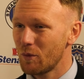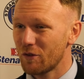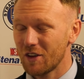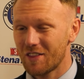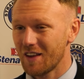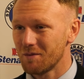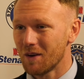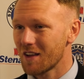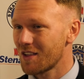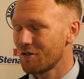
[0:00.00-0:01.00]
We've got ten
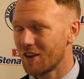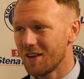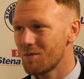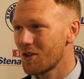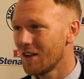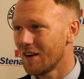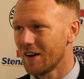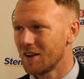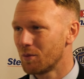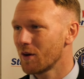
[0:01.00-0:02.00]
massive games,
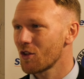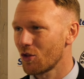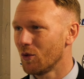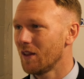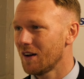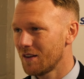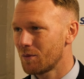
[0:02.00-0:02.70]
and the players know that.